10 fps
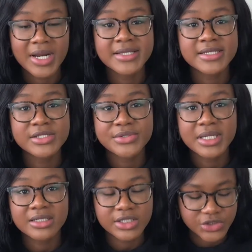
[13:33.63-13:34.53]
I did
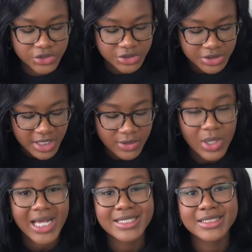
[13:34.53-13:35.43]
during lunch, and
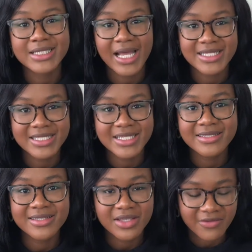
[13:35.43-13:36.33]
what I did in
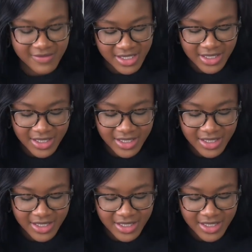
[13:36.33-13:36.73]
the evening.